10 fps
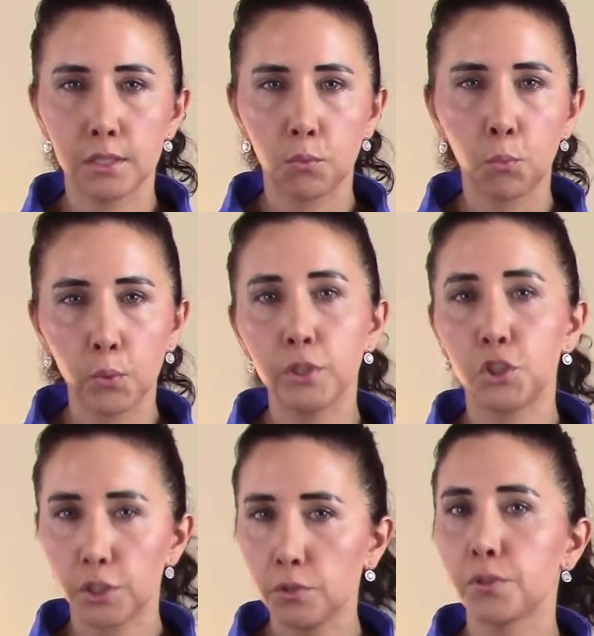wood
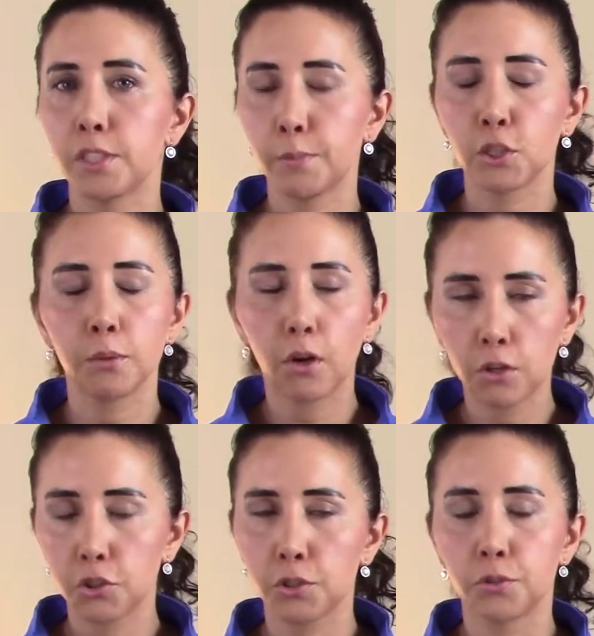children, especially all
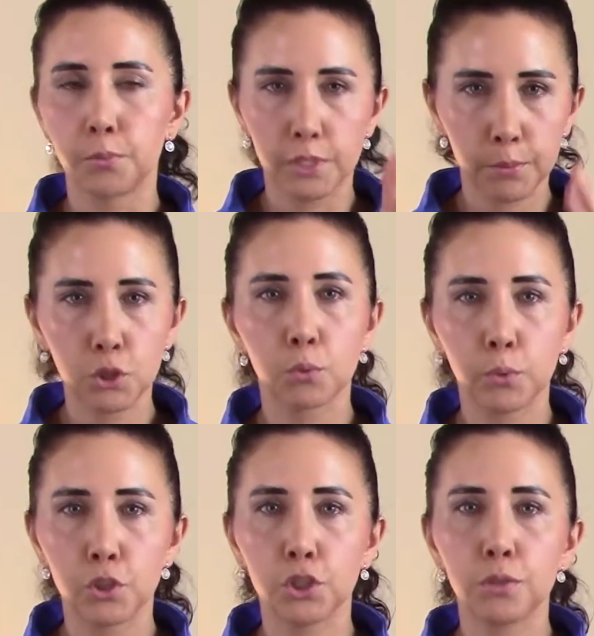children, but especially
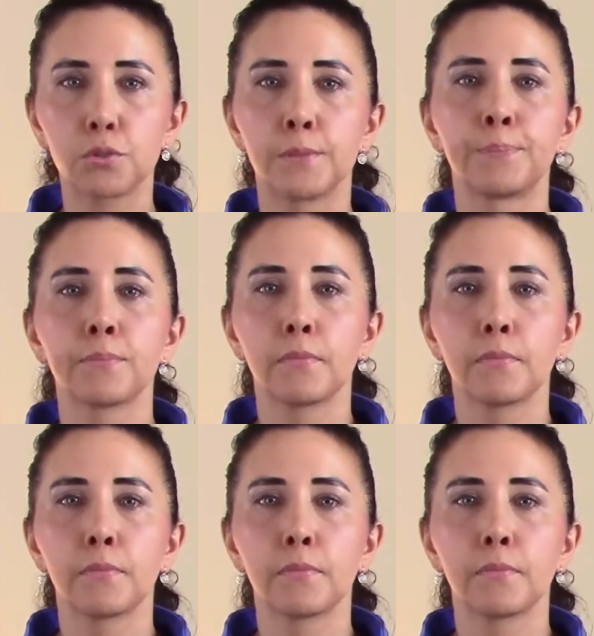wood children,